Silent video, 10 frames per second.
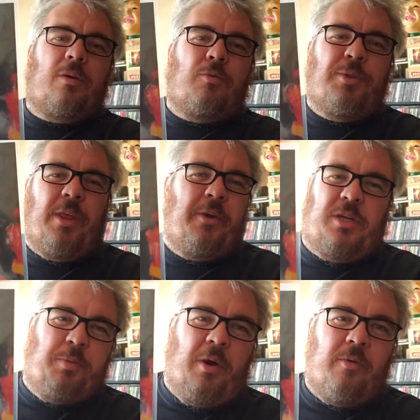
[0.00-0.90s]
With the
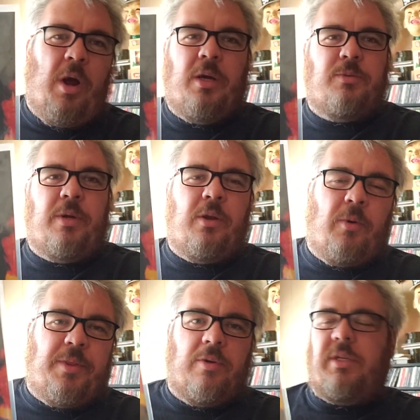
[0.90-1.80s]
lyrics probably wrong because we didn't know
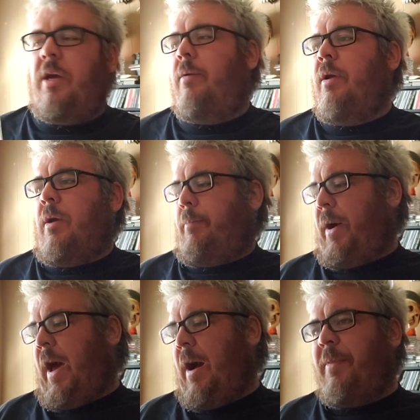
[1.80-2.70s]
what they were saying.
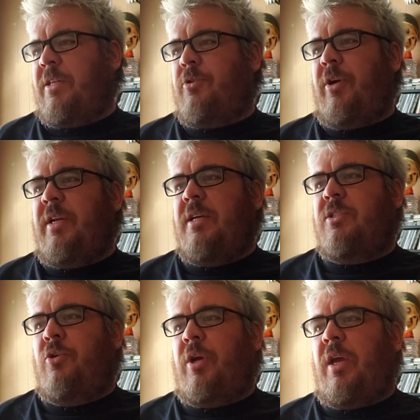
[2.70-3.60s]
But that's Green Day's
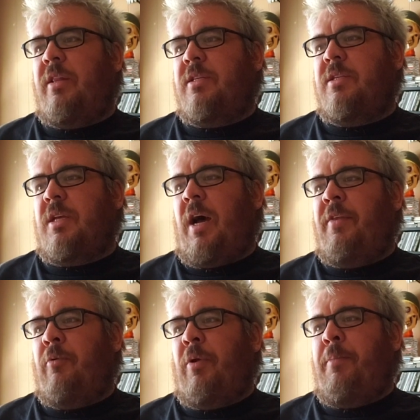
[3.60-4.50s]
Dookie. This is
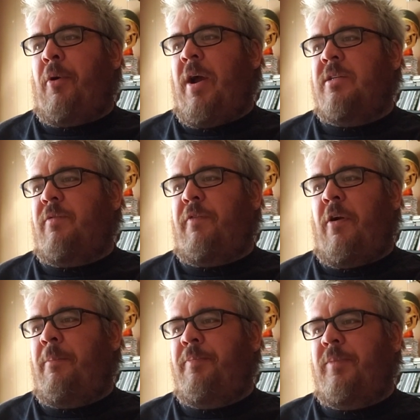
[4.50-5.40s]
the repress
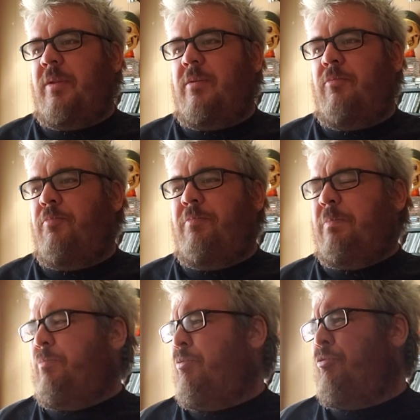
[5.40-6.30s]
from
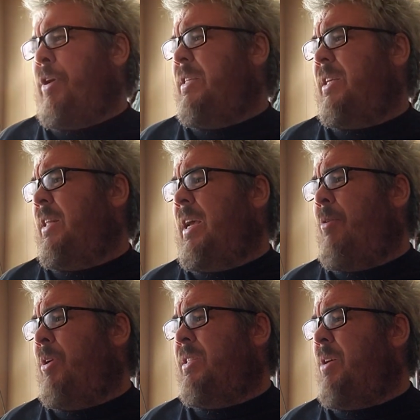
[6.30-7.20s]
recently, I
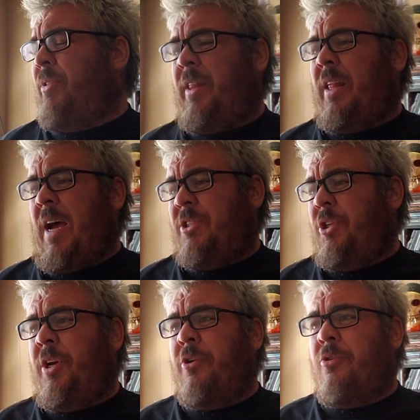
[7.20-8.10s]
want to say within the last
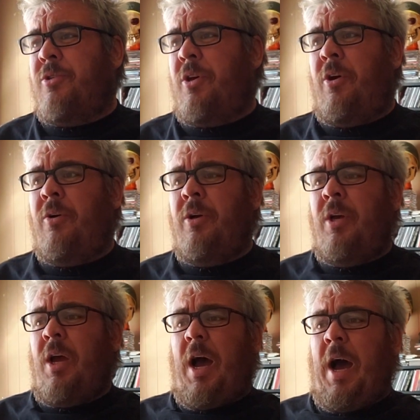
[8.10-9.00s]
year or so.
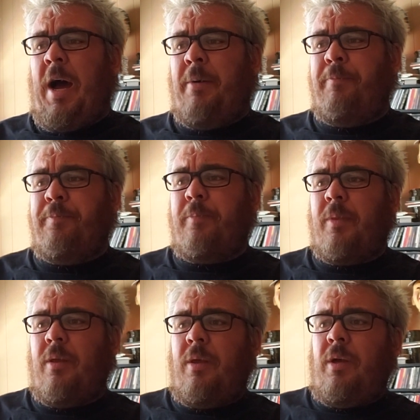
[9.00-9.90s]

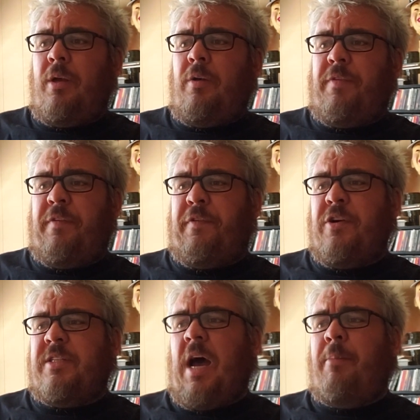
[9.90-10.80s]
For the
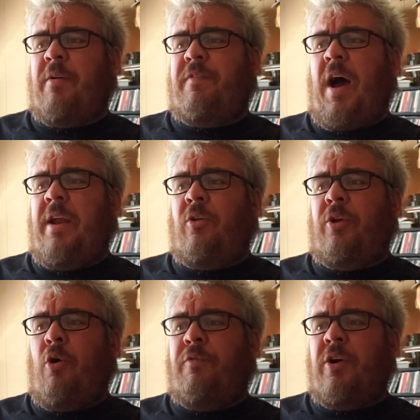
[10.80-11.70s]
first time on vinyl
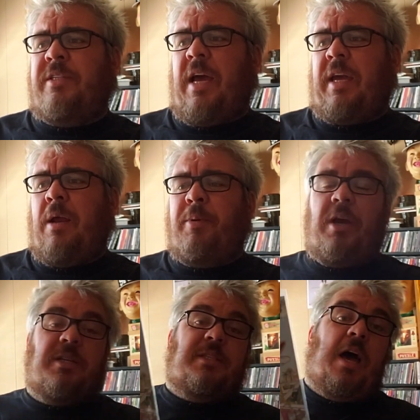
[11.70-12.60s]
in over a decade,
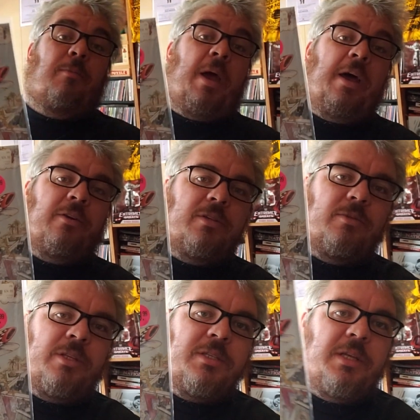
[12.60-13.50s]
because sound matters
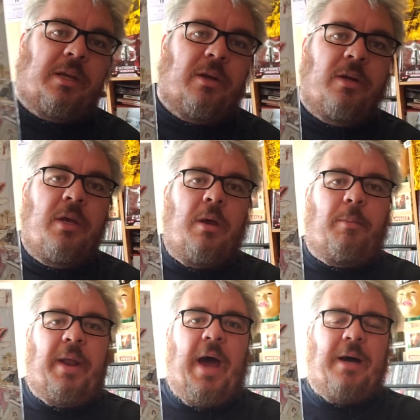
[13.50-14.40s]
from the sticker.
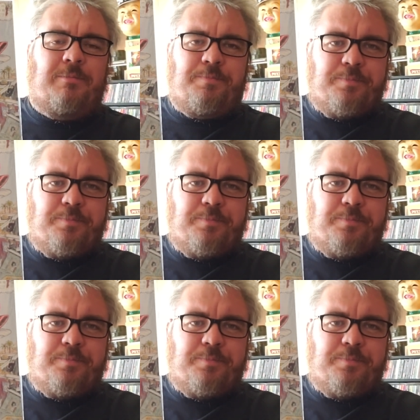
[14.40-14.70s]
But I'm